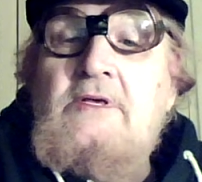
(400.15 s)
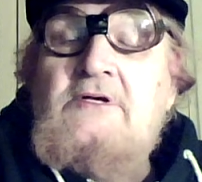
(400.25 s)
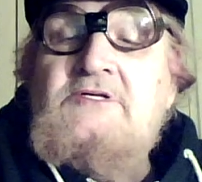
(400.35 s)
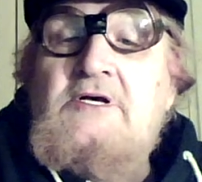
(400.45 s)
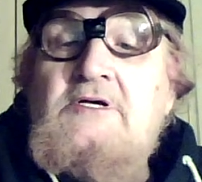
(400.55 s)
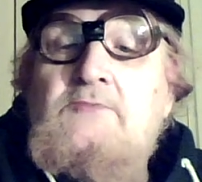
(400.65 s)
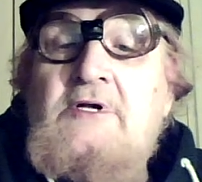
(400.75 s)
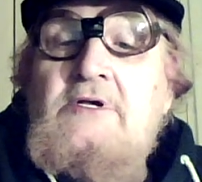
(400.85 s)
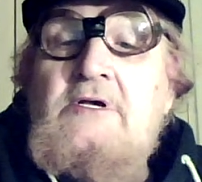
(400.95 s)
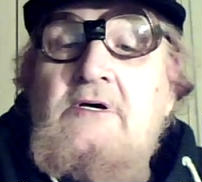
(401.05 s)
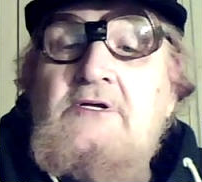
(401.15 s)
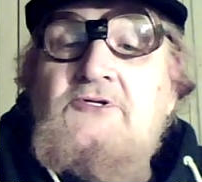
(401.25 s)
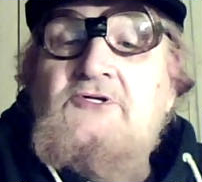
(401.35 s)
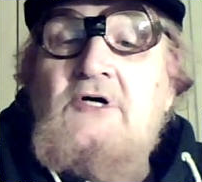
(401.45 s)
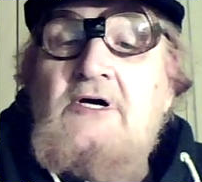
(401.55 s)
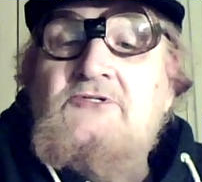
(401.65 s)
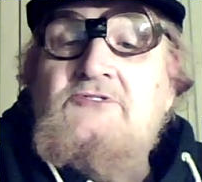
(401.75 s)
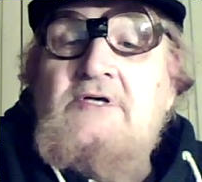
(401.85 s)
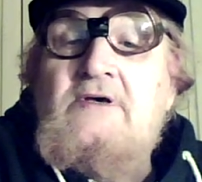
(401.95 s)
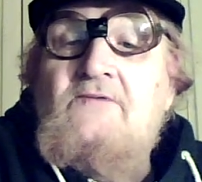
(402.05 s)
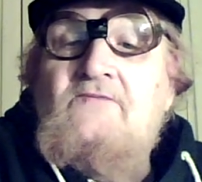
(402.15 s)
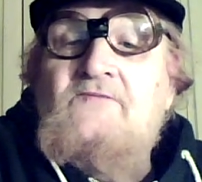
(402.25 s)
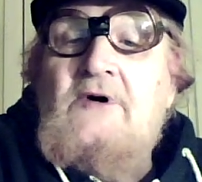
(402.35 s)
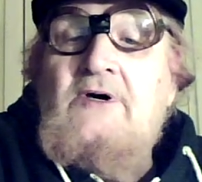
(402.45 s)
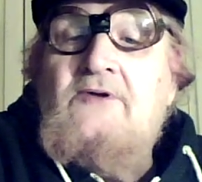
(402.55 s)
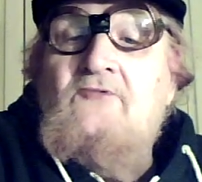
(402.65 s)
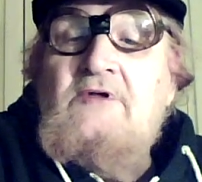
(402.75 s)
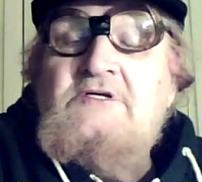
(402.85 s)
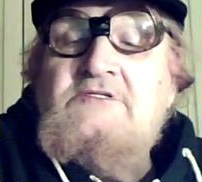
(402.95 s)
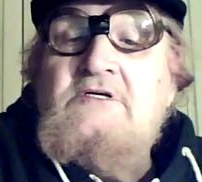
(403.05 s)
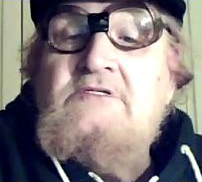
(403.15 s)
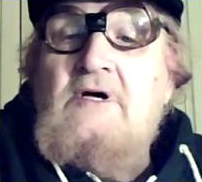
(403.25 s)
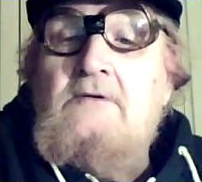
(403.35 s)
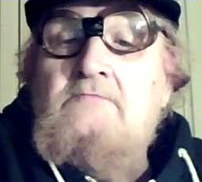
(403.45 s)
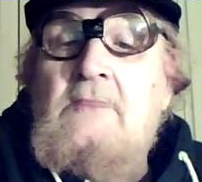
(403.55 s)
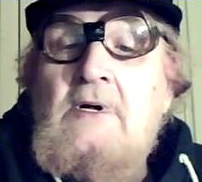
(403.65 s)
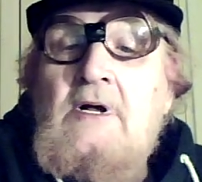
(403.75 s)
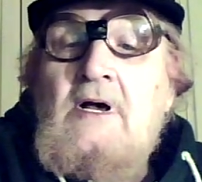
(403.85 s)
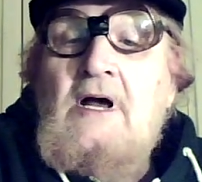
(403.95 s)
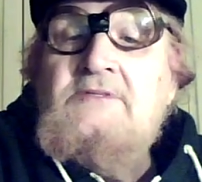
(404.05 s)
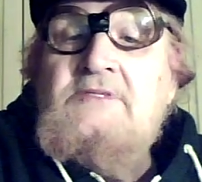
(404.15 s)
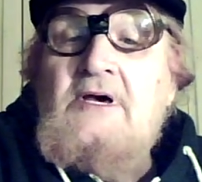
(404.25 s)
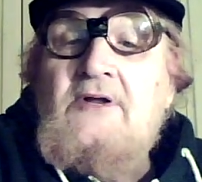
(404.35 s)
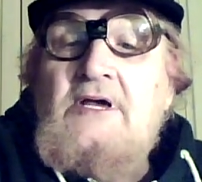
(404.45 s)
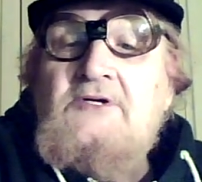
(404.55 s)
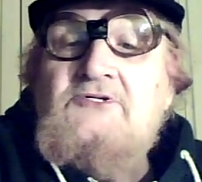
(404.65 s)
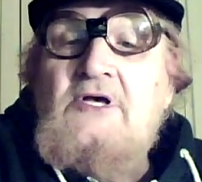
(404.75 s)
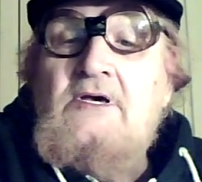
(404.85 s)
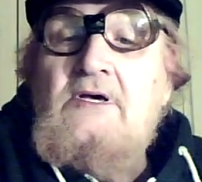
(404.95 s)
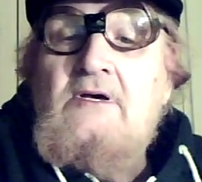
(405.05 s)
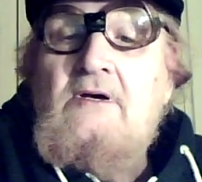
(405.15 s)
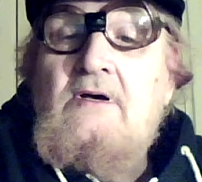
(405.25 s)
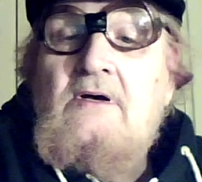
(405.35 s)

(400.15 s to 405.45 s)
He says, we're here to charge you for racism and to arrest you.